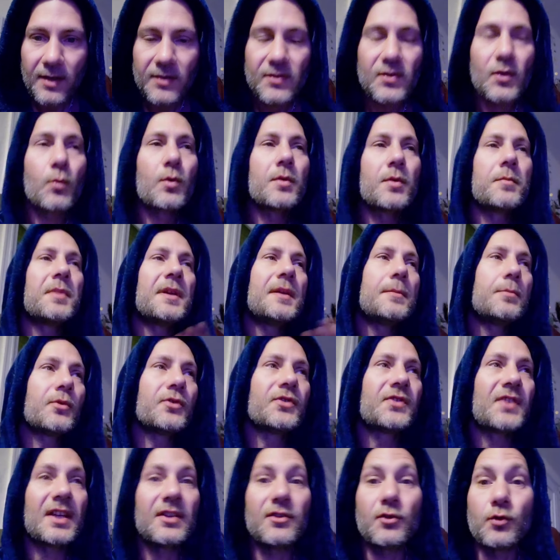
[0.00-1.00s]
So when people
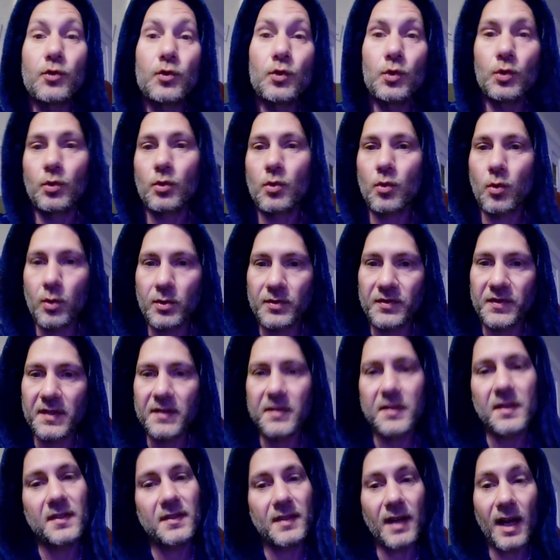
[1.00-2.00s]
say, do unicorns
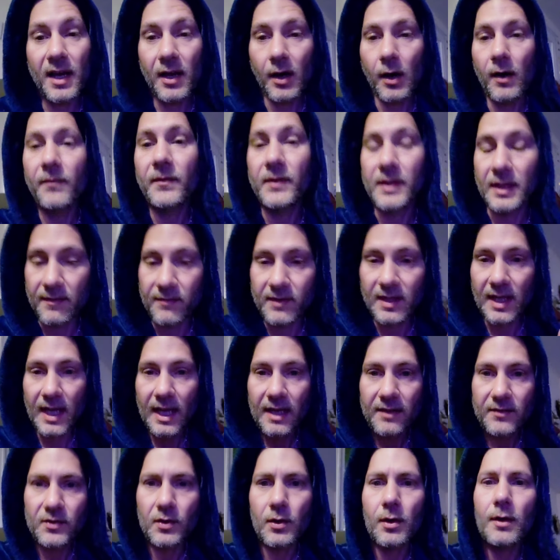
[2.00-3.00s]
exist? I often give the
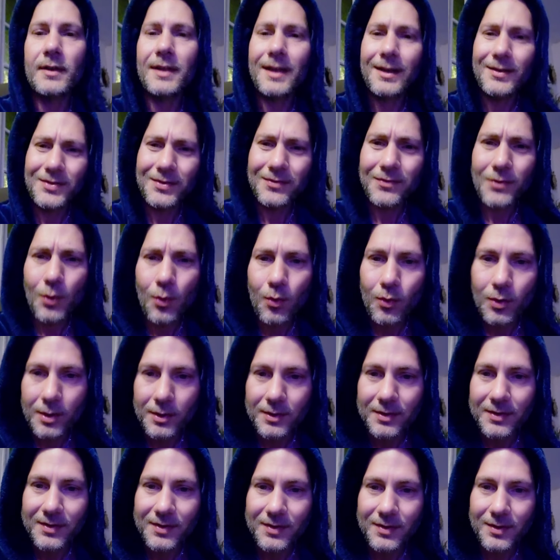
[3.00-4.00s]
answer, oh, yes, of
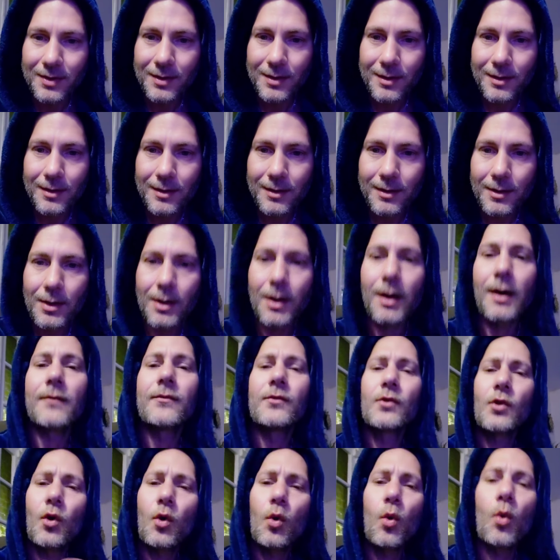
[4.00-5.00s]
course.
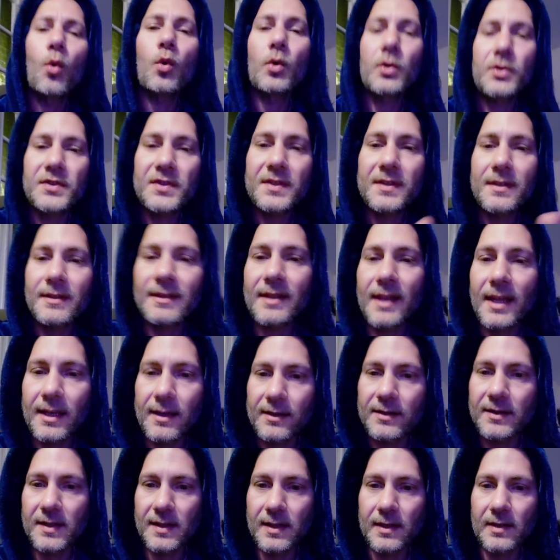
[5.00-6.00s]
Of course they
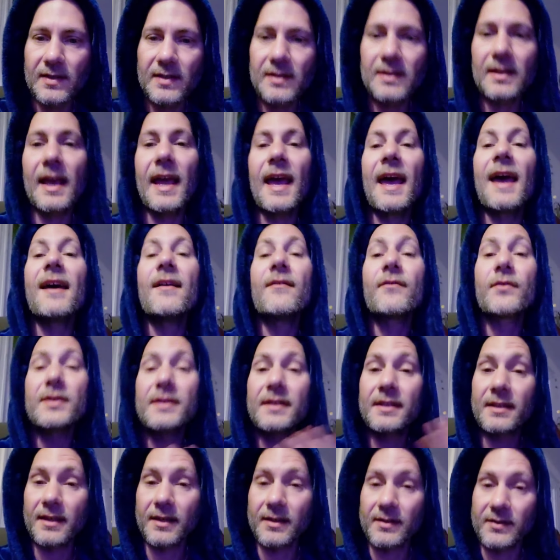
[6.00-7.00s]
exist.
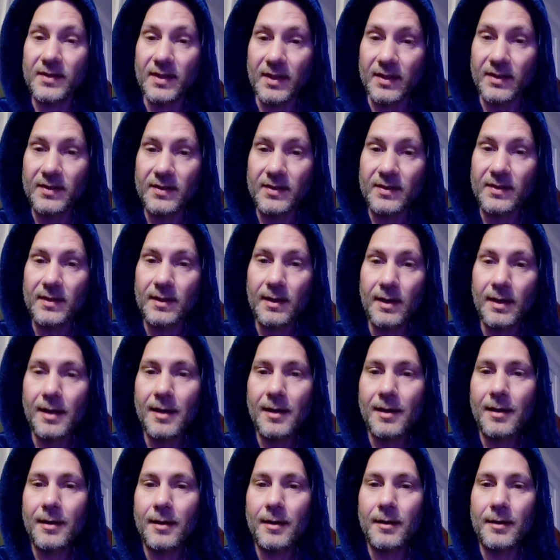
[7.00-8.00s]
Everything exists.
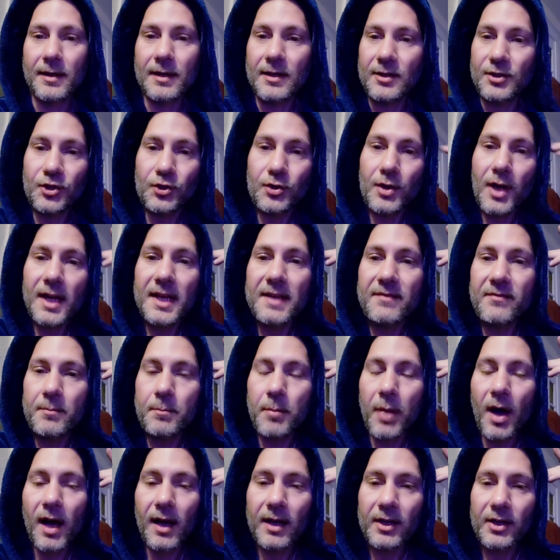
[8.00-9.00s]
You're not
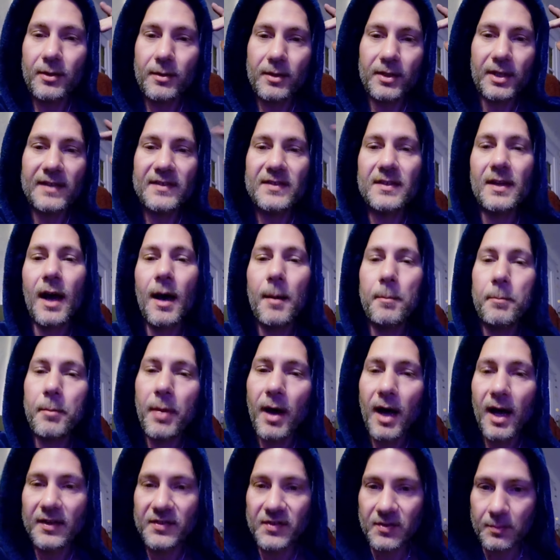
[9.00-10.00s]
even, it's not
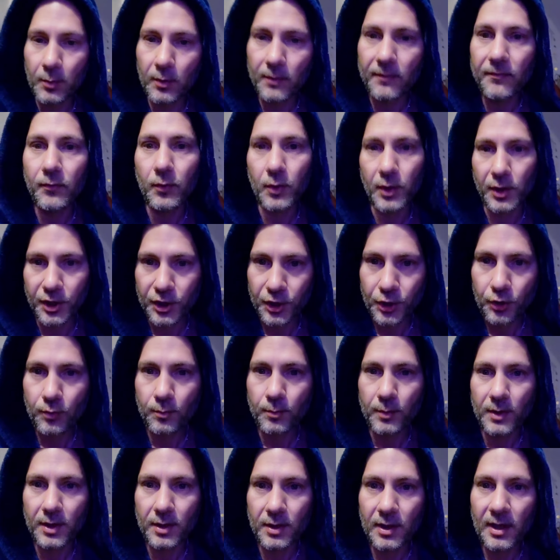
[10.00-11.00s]
possible for a
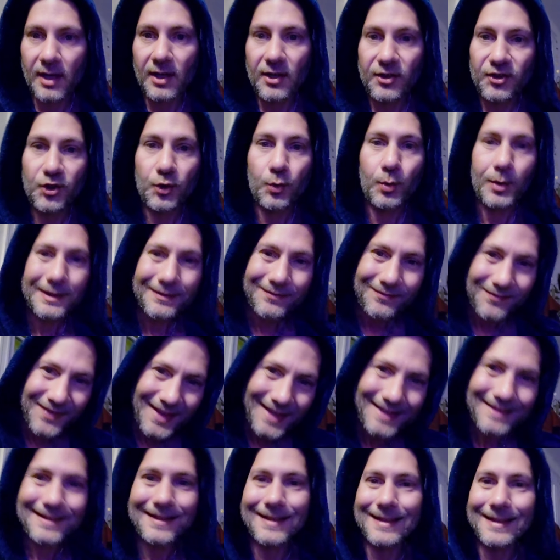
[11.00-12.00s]
human to
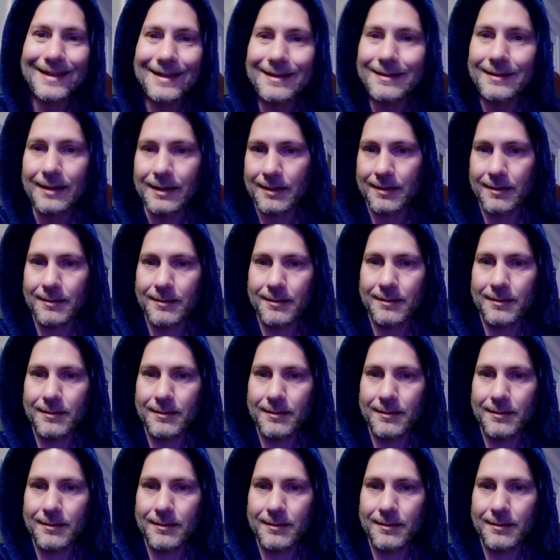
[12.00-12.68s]
invent anything.